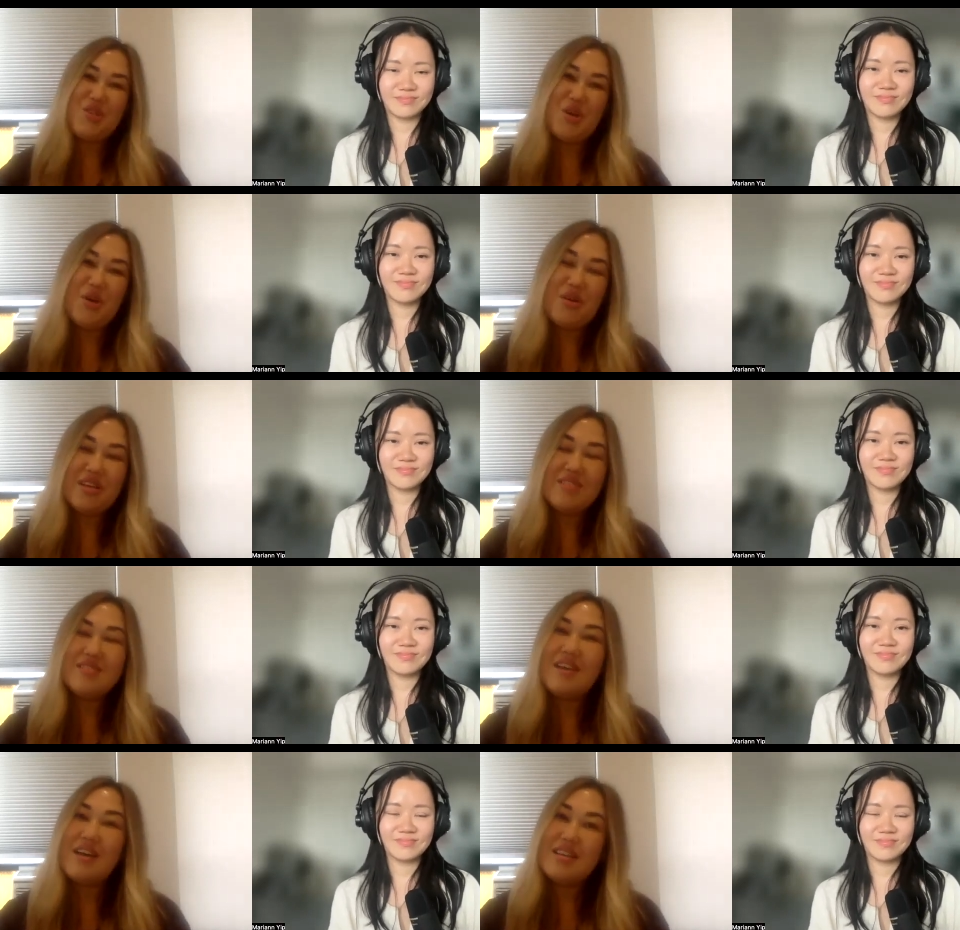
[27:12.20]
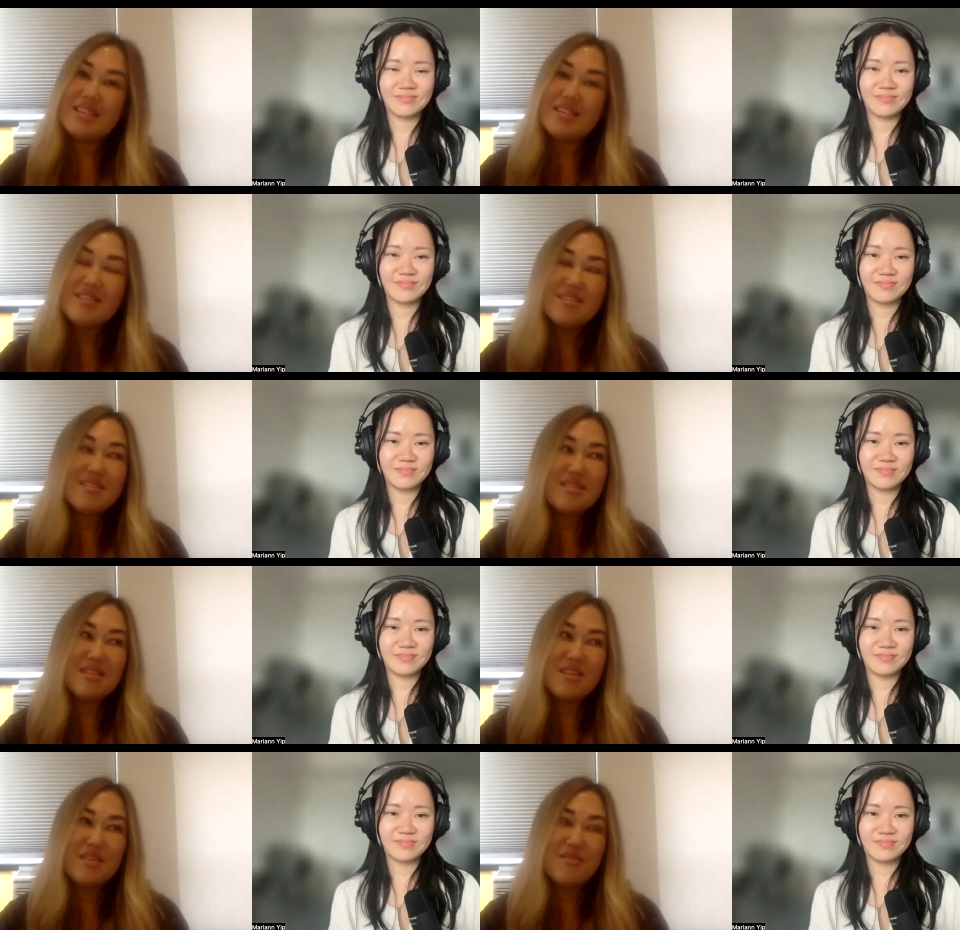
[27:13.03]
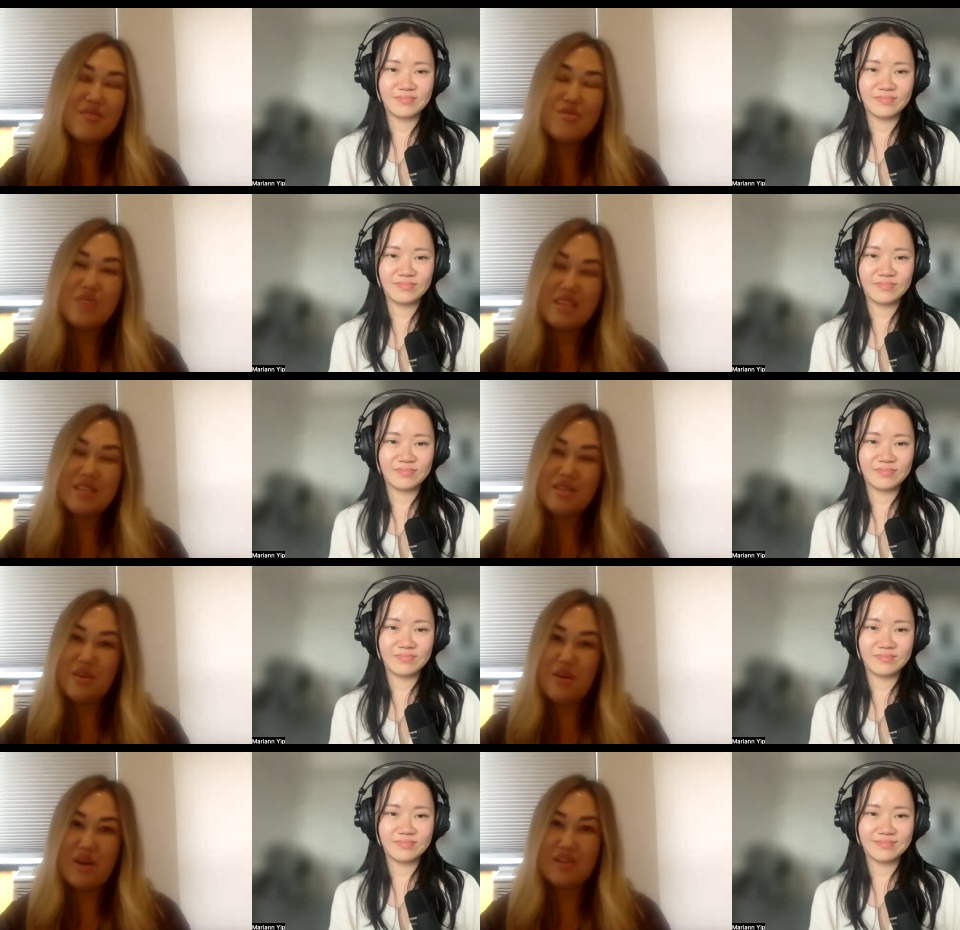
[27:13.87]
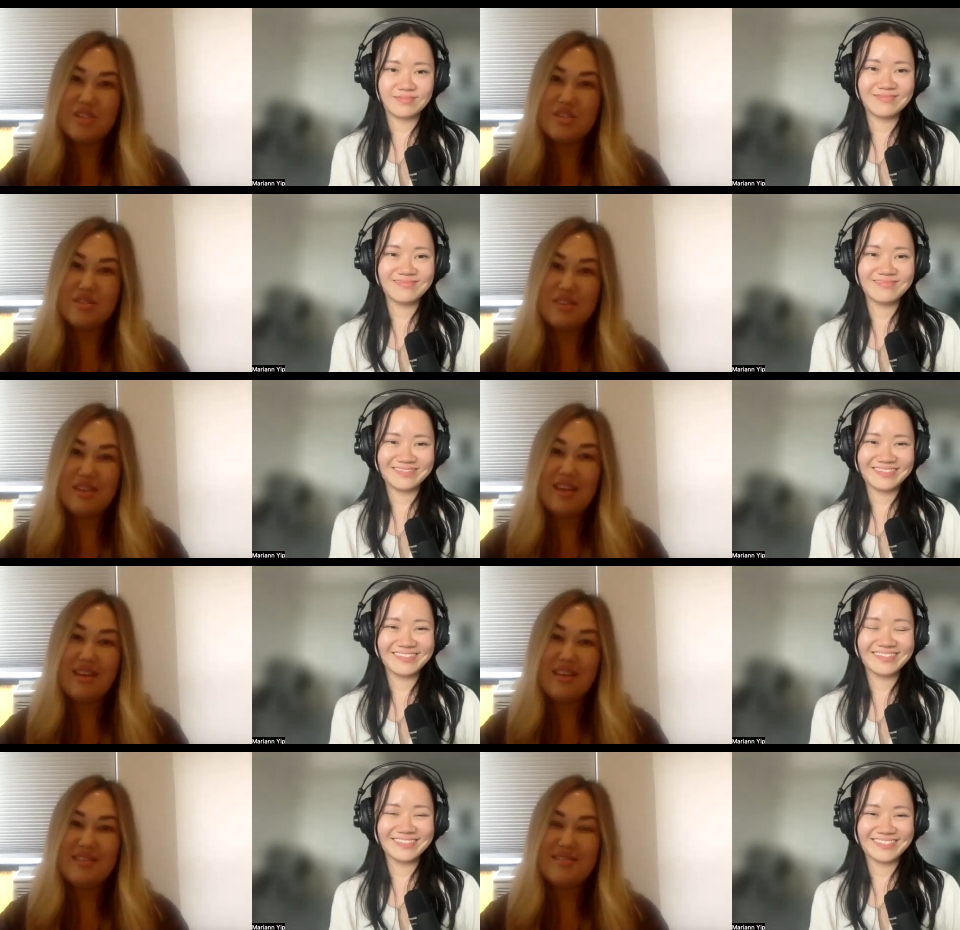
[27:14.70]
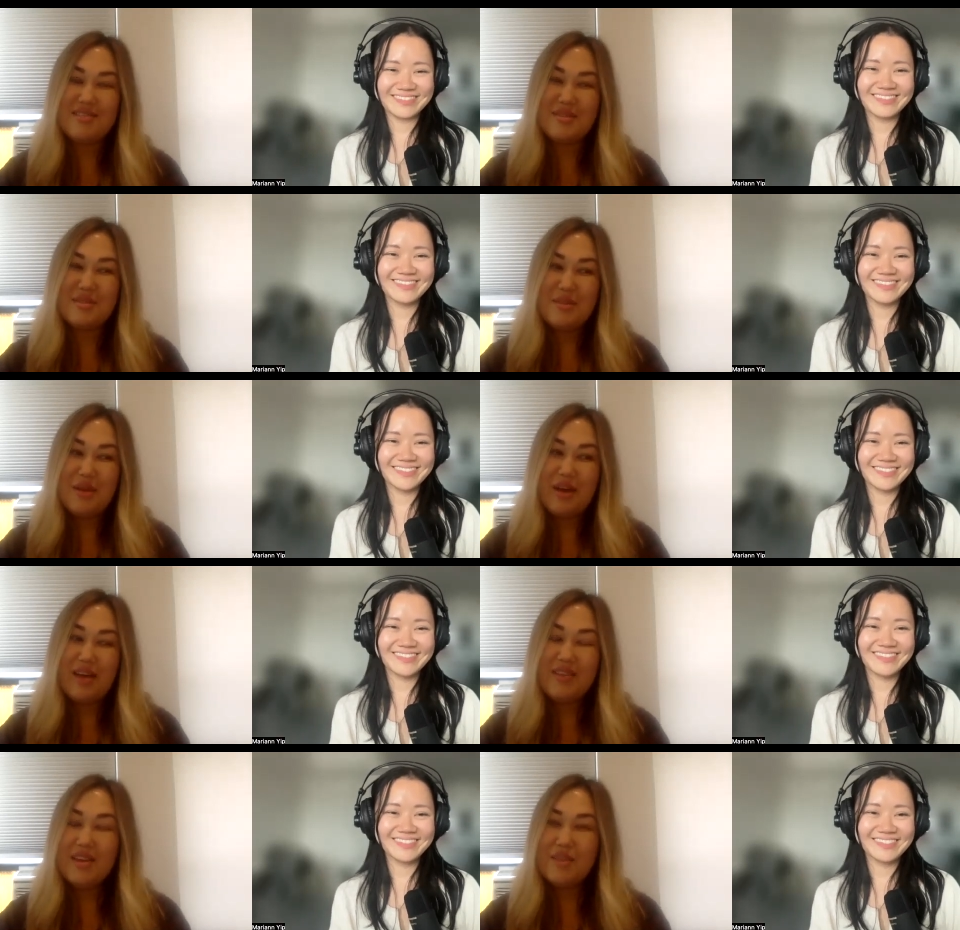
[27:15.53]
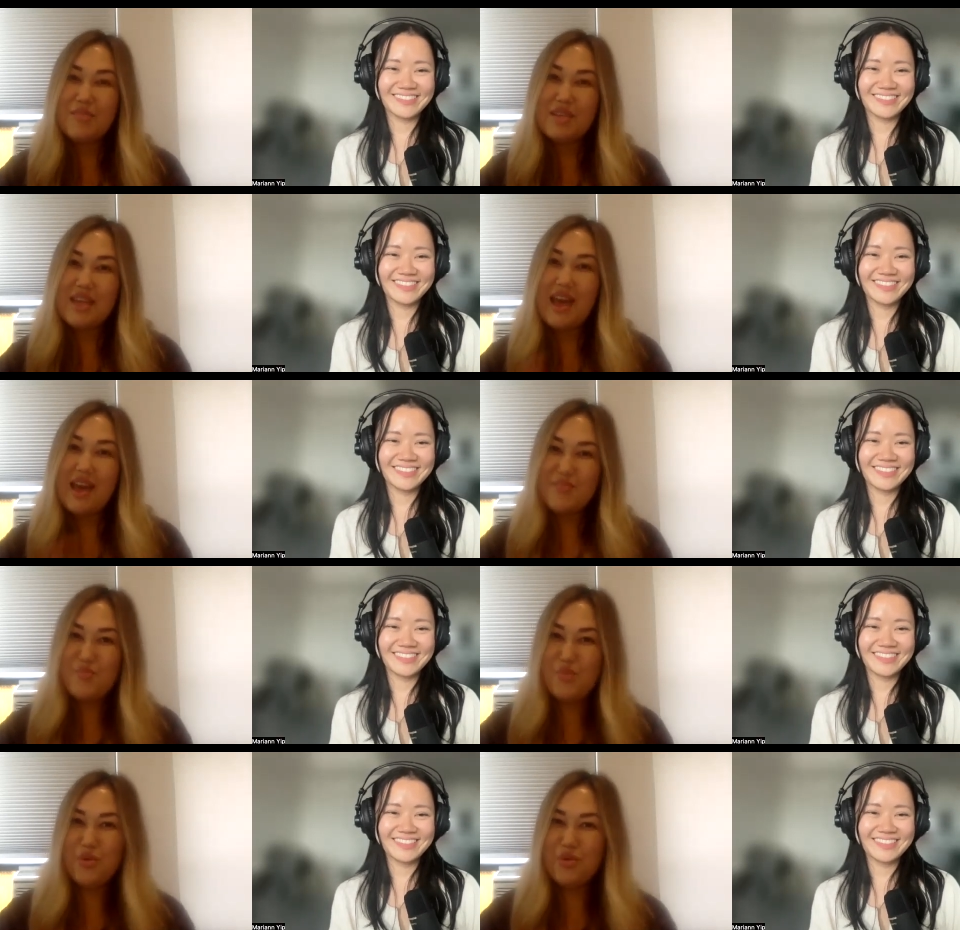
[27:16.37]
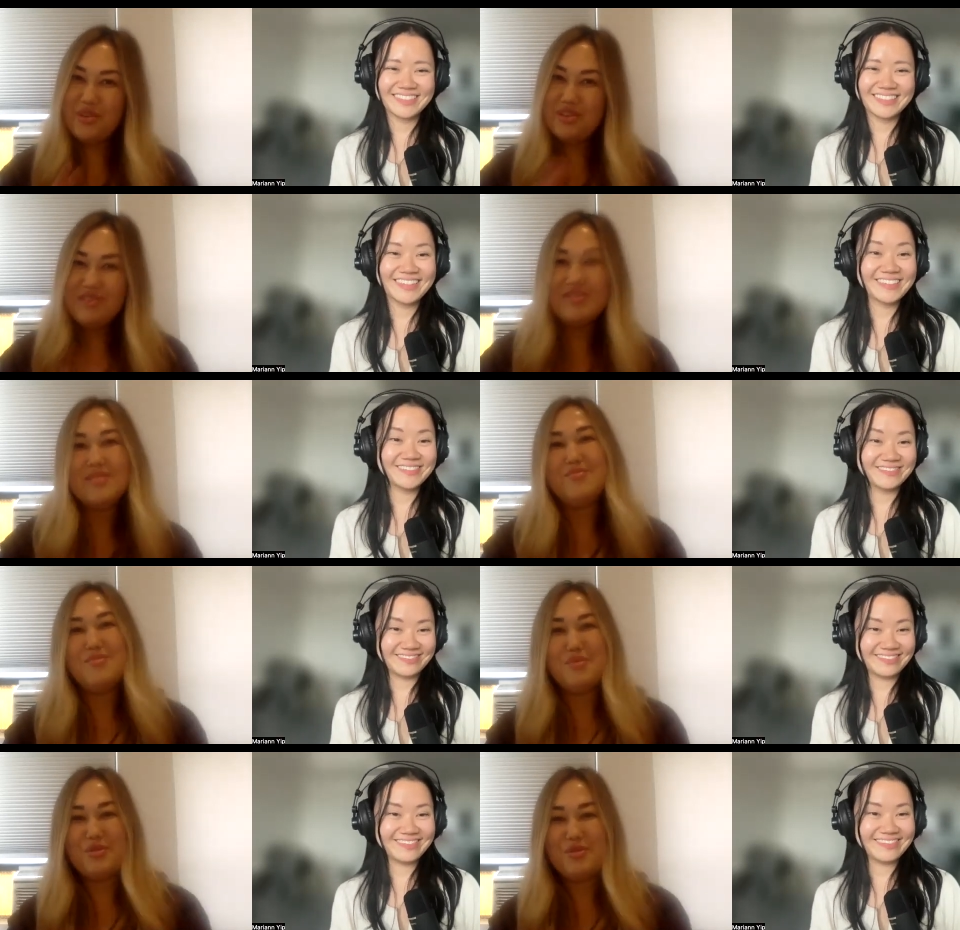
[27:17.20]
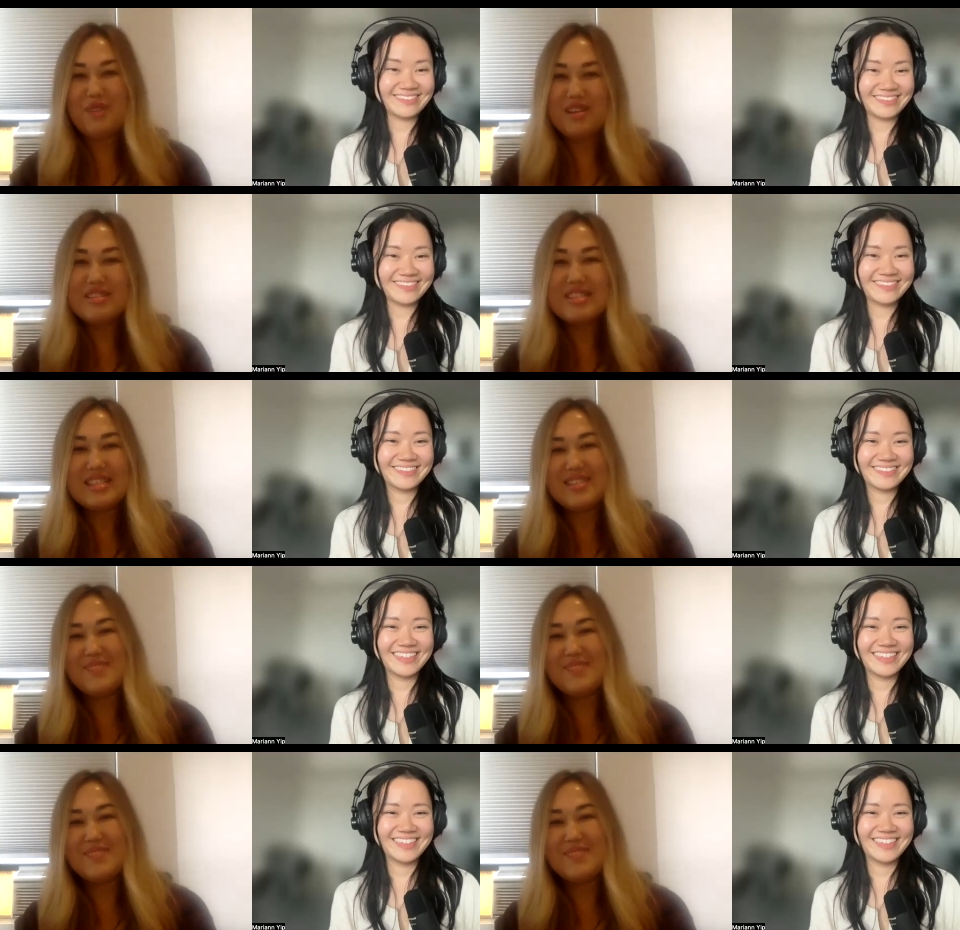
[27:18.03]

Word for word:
Speaker 1: so and i did it like a few days ago actually and i think i'm gonna add more some mm-hmm. more qualities